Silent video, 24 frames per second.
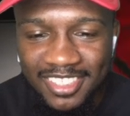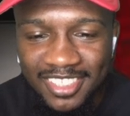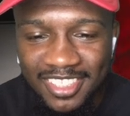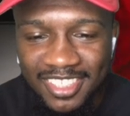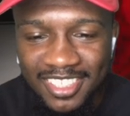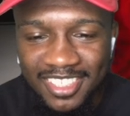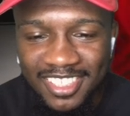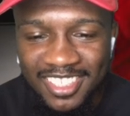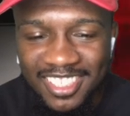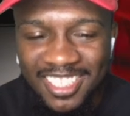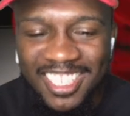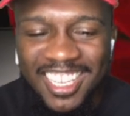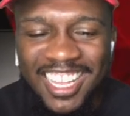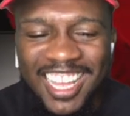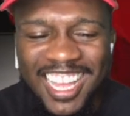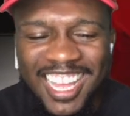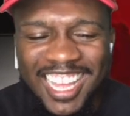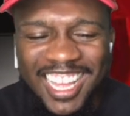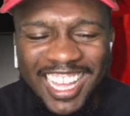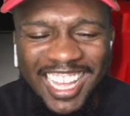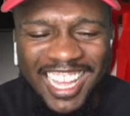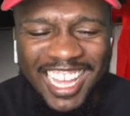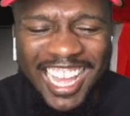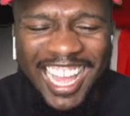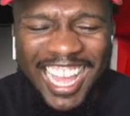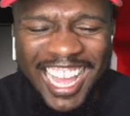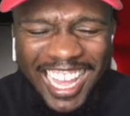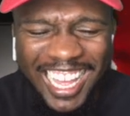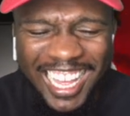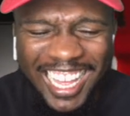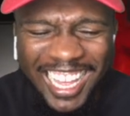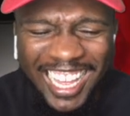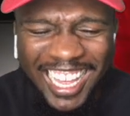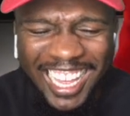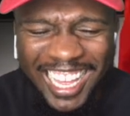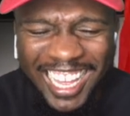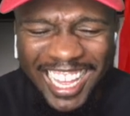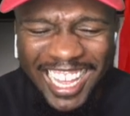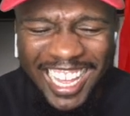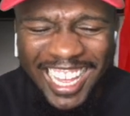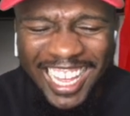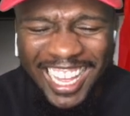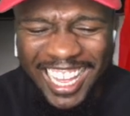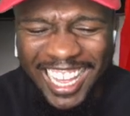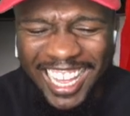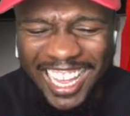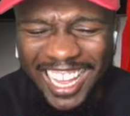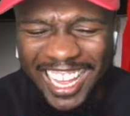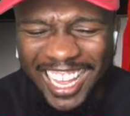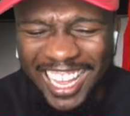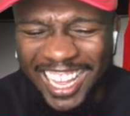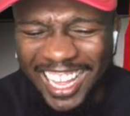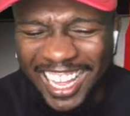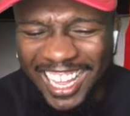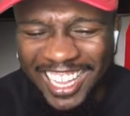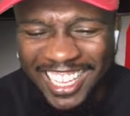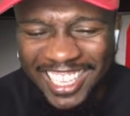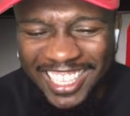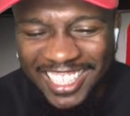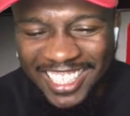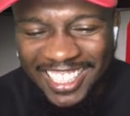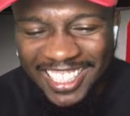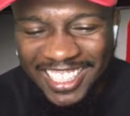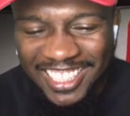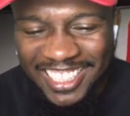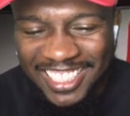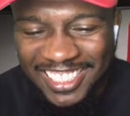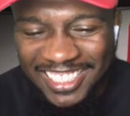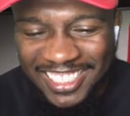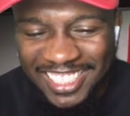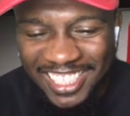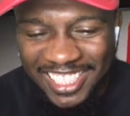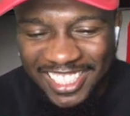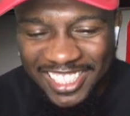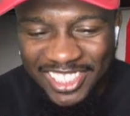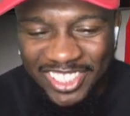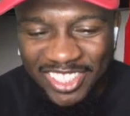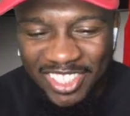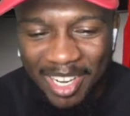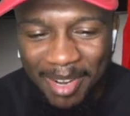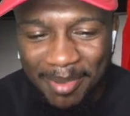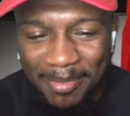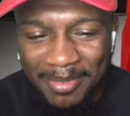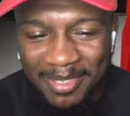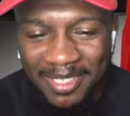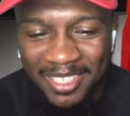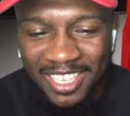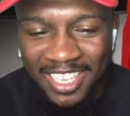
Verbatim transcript: Yeah, type shit. Oh, like your little freak ass. He dropping it